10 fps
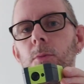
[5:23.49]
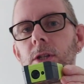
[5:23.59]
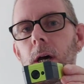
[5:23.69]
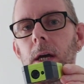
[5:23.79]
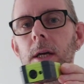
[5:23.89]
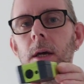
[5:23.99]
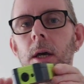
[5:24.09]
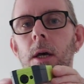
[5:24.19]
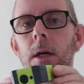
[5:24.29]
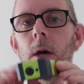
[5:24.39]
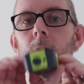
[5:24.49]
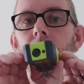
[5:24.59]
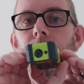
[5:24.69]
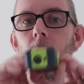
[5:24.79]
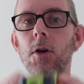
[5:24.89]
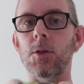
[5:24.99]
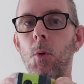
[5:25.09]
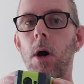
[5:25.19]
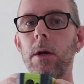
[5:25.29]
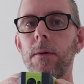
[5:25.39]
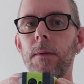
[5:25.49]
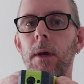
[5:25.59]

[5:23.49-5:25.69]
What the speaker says: say, go to the first one,